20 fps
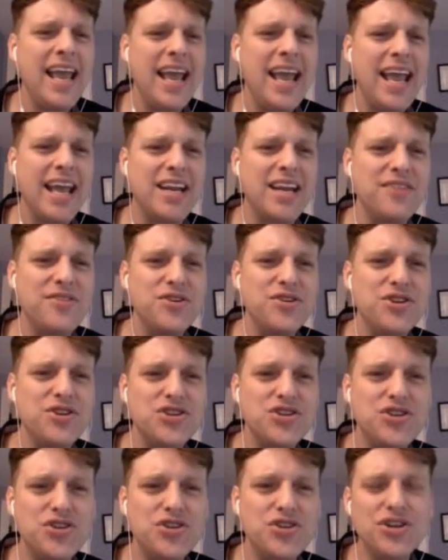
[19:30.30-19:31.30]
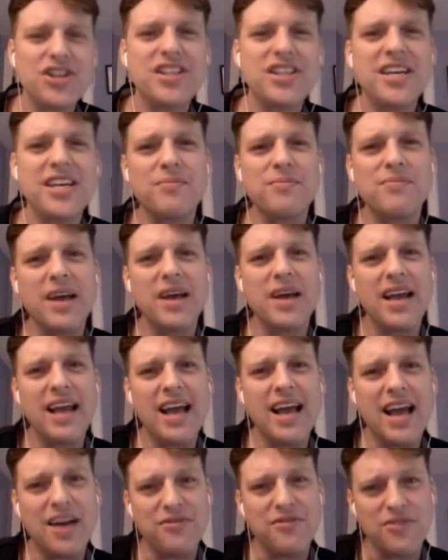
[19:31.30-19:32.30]
and if you just took them
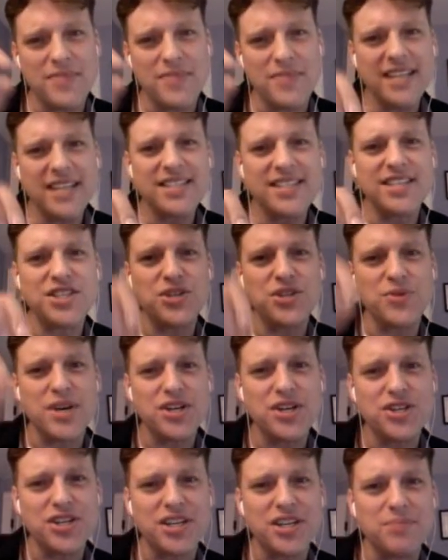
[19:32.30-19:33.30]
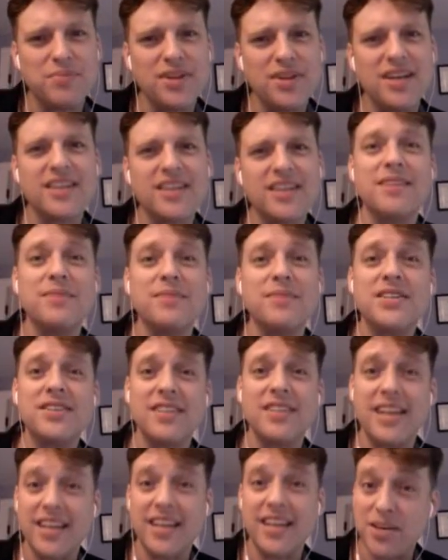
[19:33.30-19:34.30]
out from that situation and pluck them into
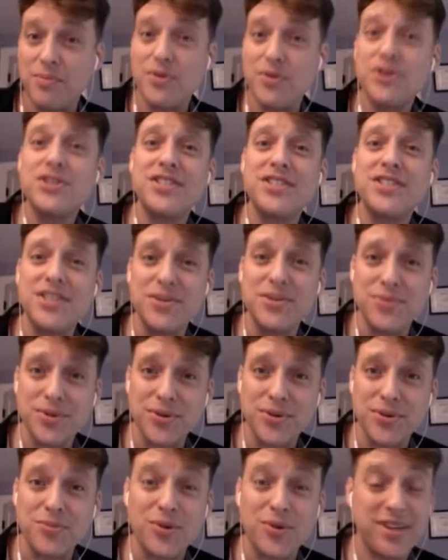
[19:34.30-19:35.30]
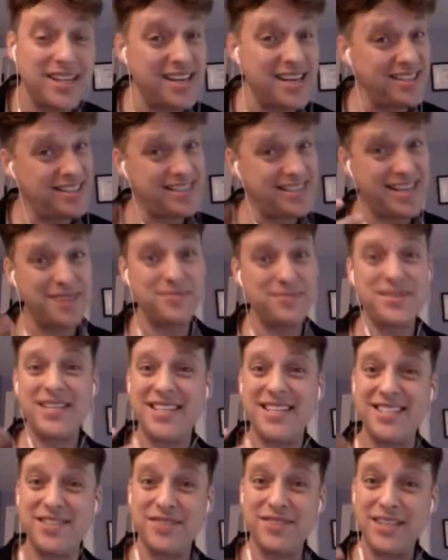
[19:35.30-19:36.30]
like an emergency room with that same
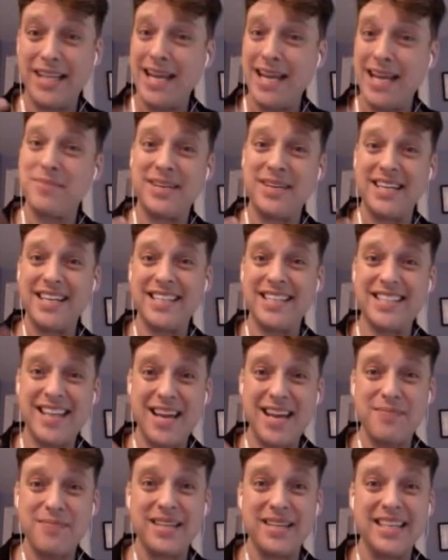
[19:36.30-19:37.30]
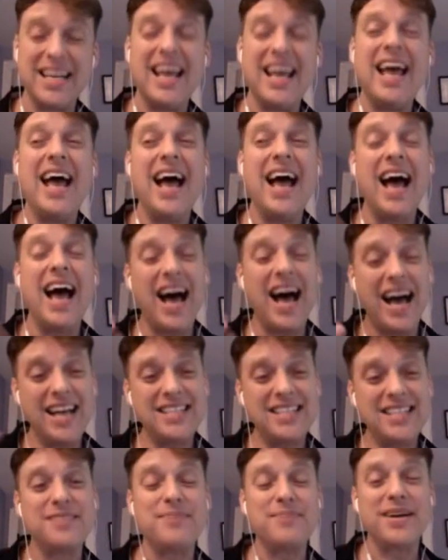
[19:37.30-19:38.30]
sense of elatement and excitement, I
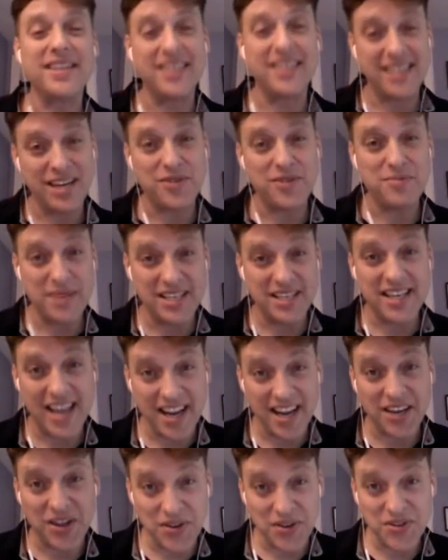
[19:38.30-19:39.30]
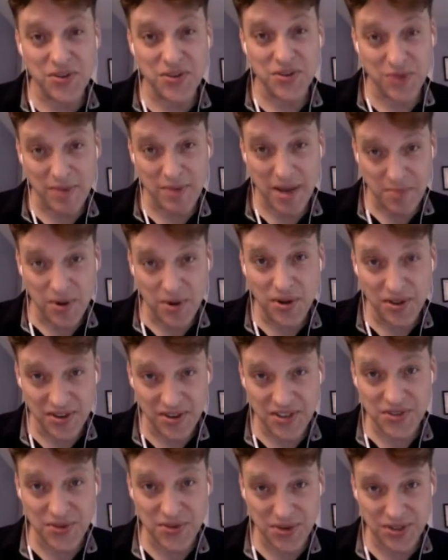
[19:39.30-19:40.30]
suspect that they would be diagnosed with bipolar
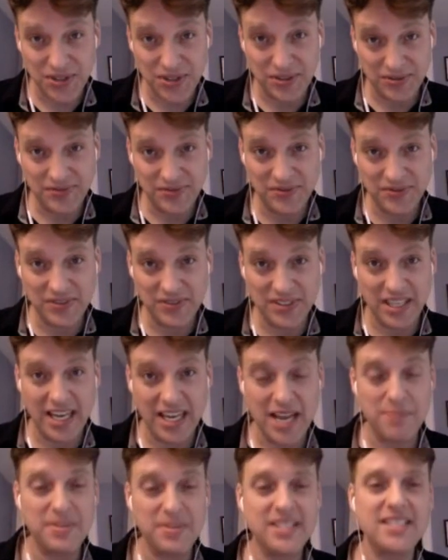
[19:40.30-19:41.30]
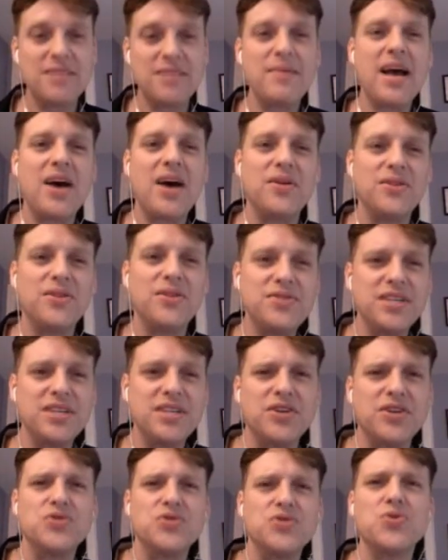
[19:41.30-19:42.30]
disorder. Okay, but somehow losing
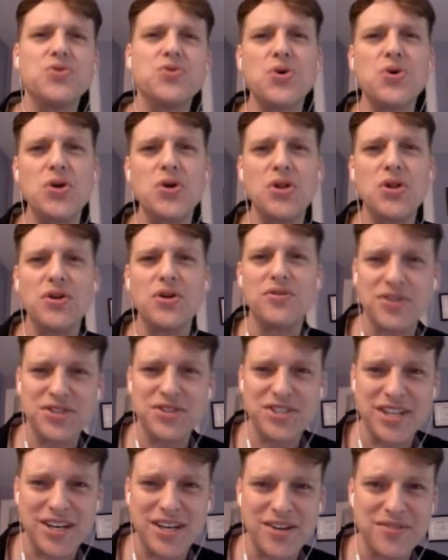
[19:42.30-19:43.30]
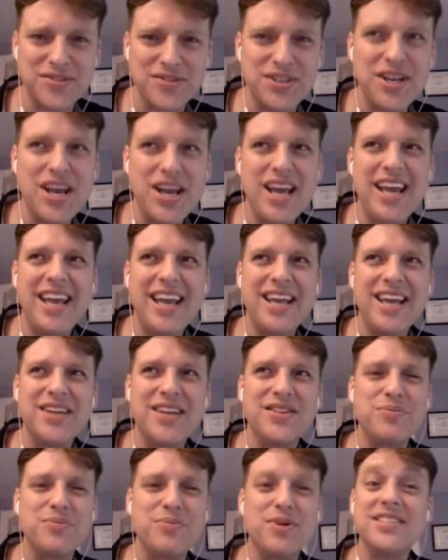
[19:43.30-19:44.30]
control of ourselves
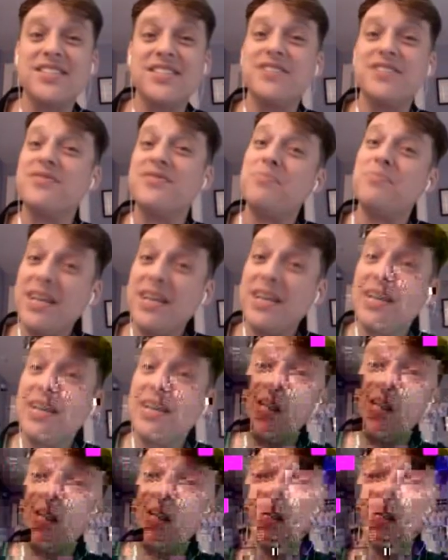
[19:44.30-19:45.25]
in the presence of the Beatles